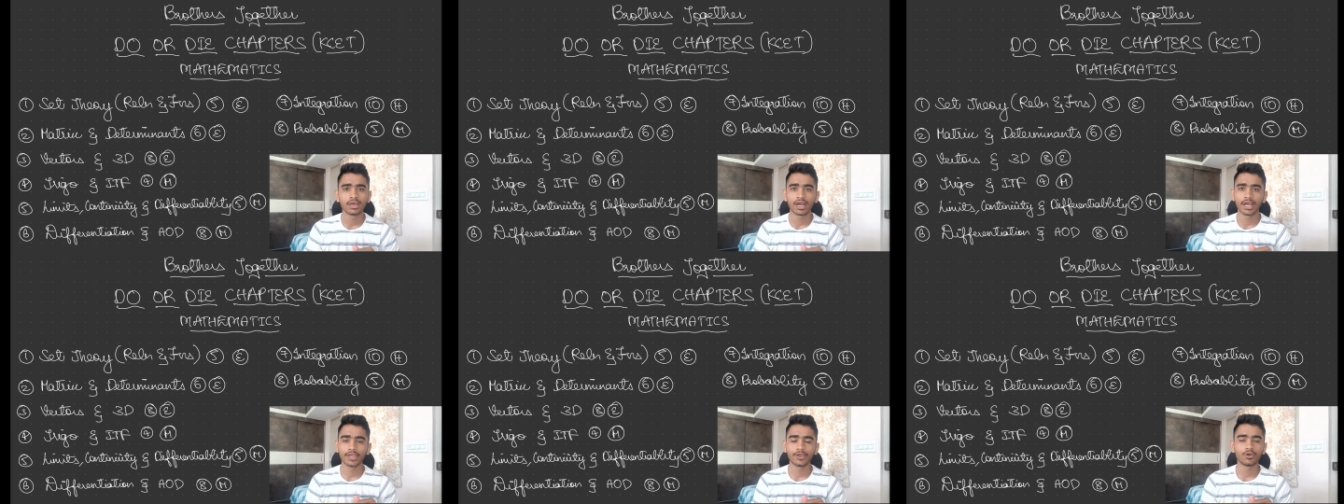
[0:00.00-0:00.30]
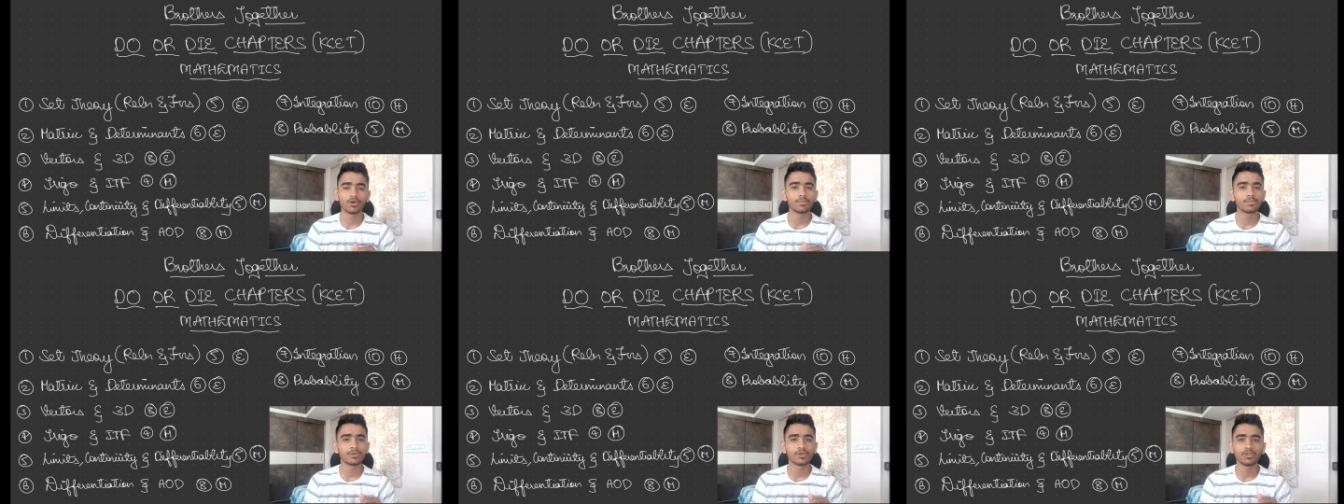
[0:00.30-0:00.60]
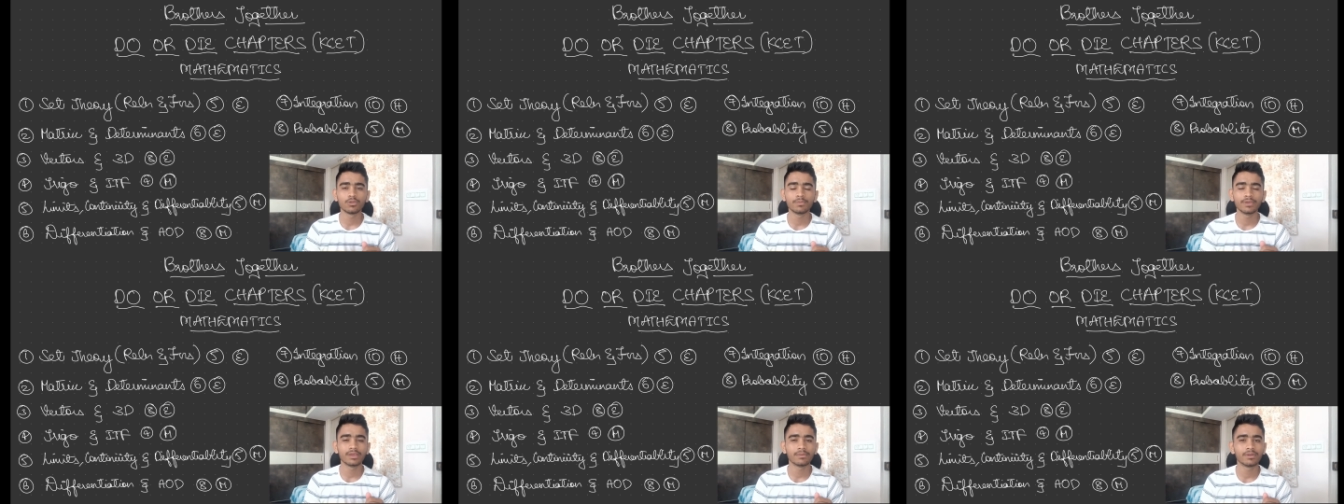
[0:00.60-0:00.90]
I hope you
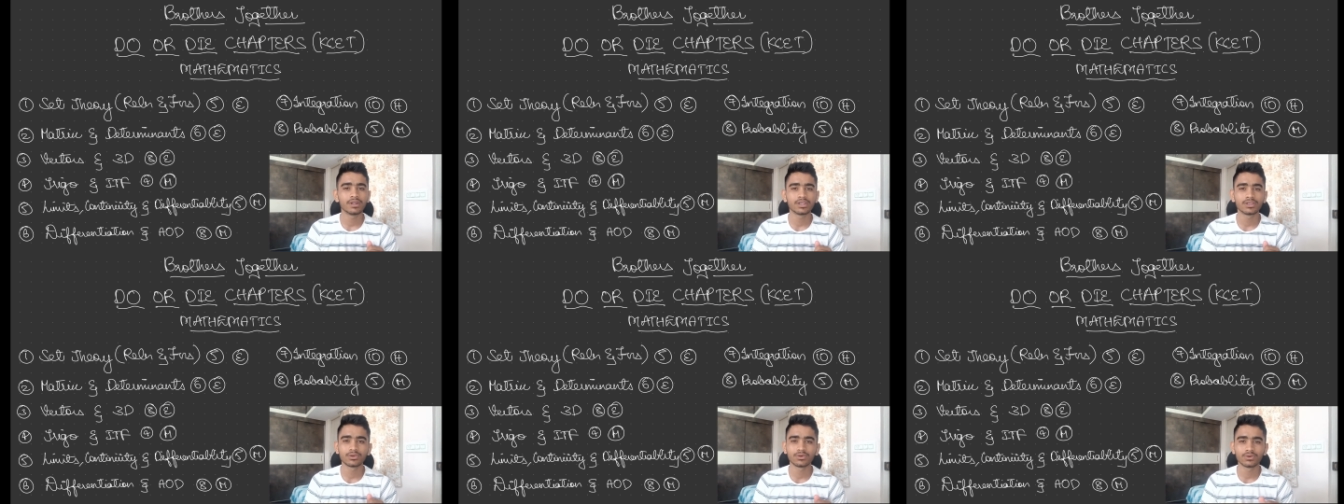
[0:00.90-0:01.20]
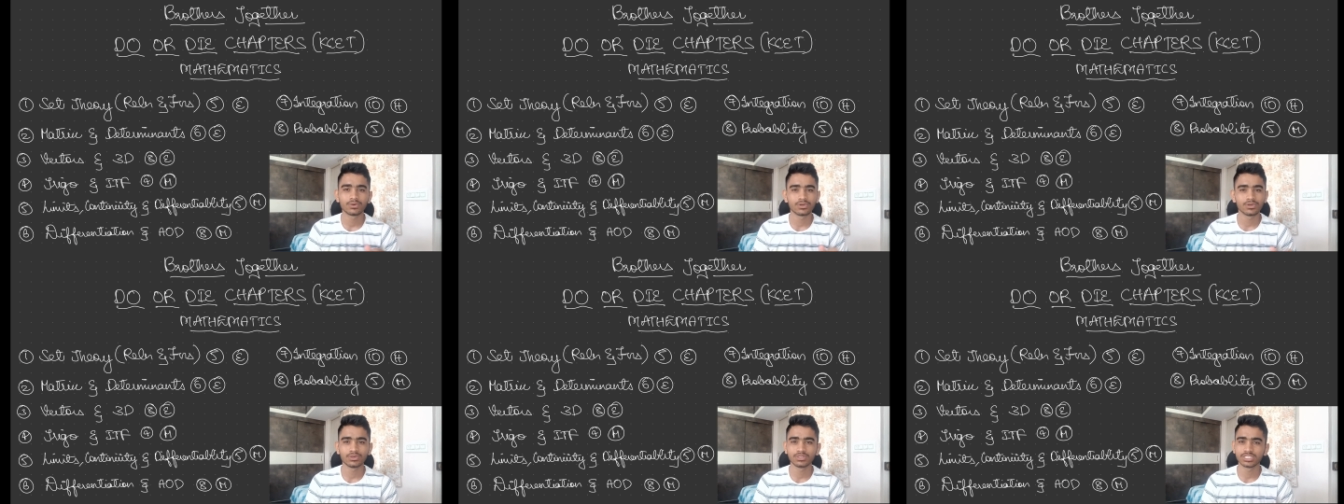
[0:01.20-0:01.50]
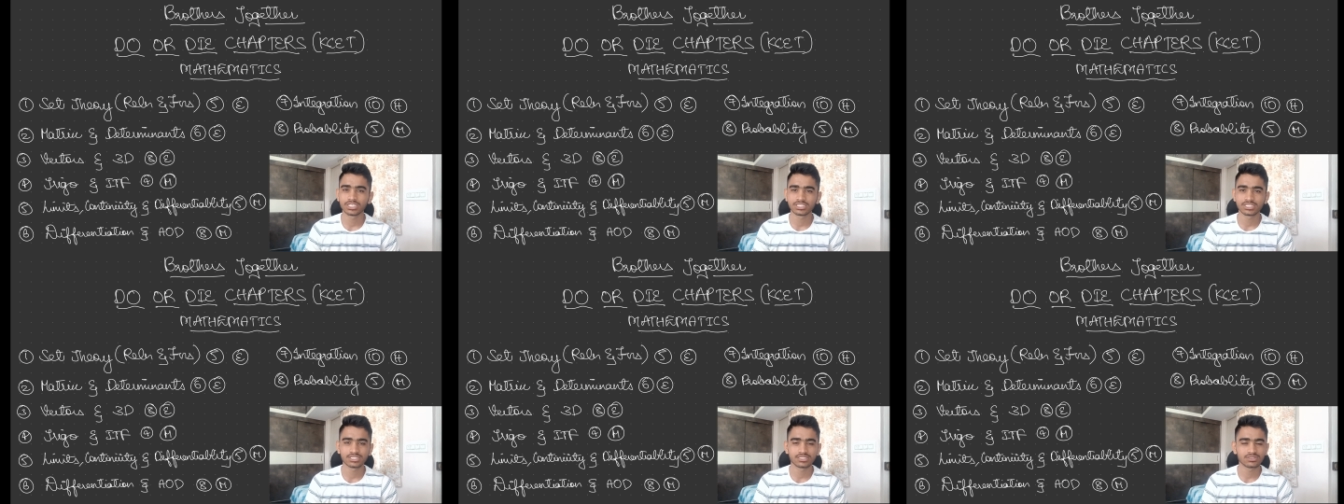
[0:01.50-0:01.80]
will be able to do
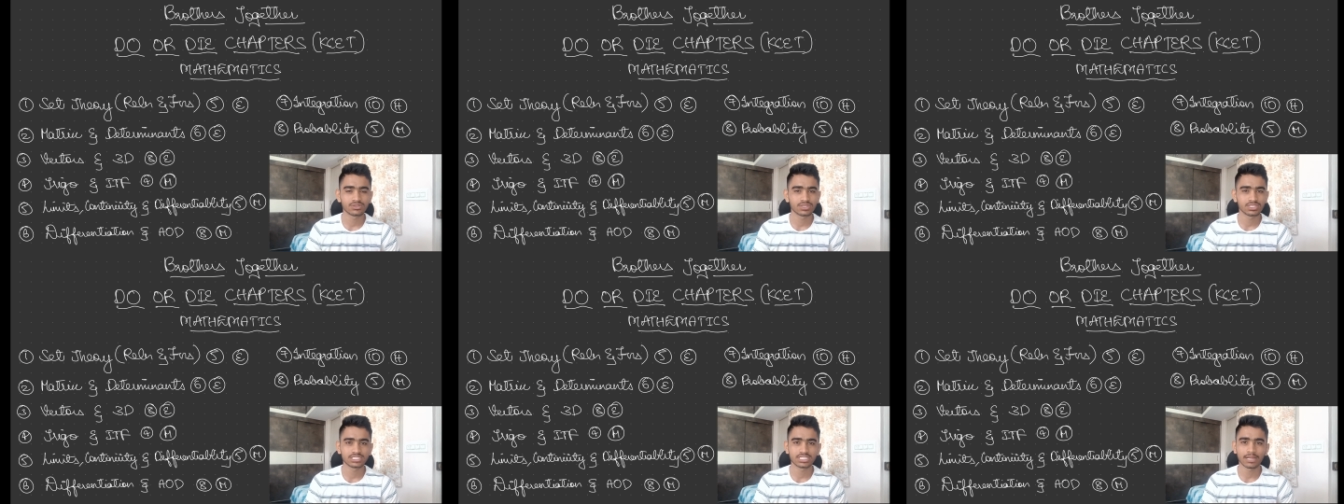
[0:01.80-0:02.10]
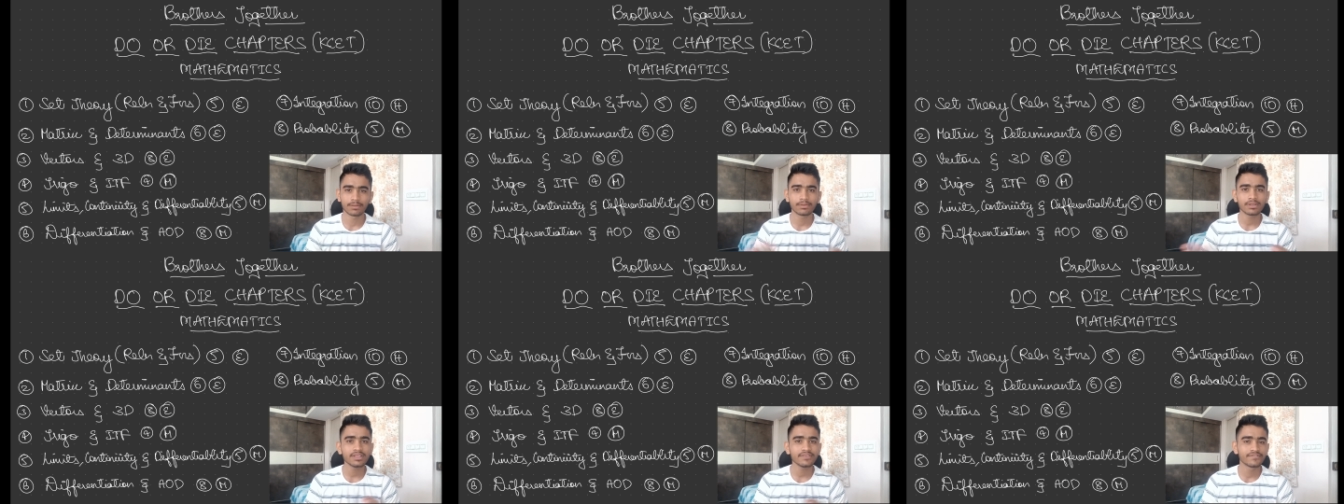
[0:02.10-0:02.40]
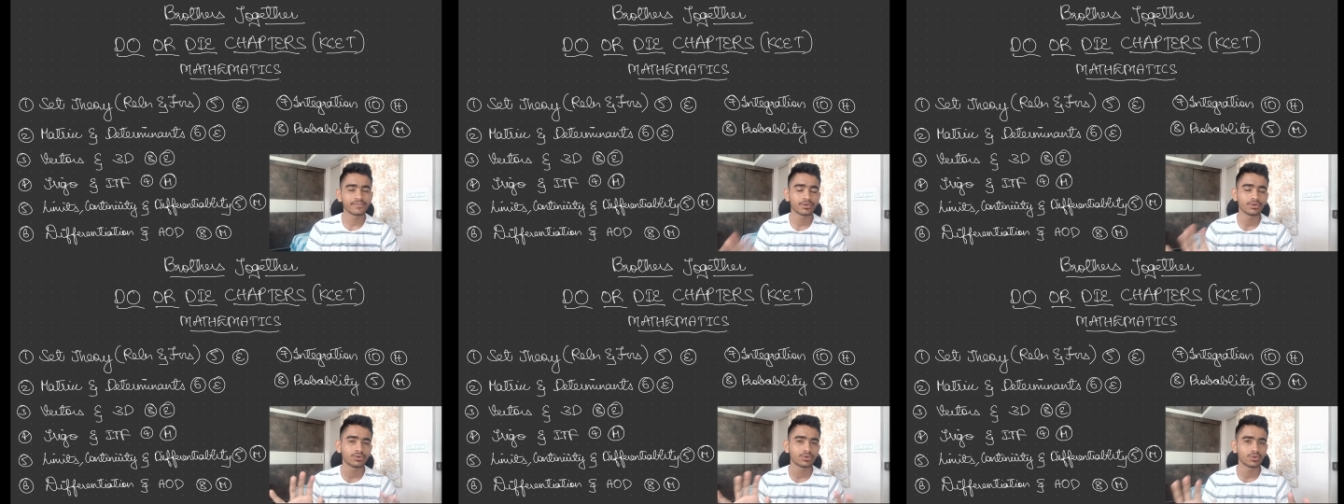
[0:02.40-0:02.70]
justice to this chapter if you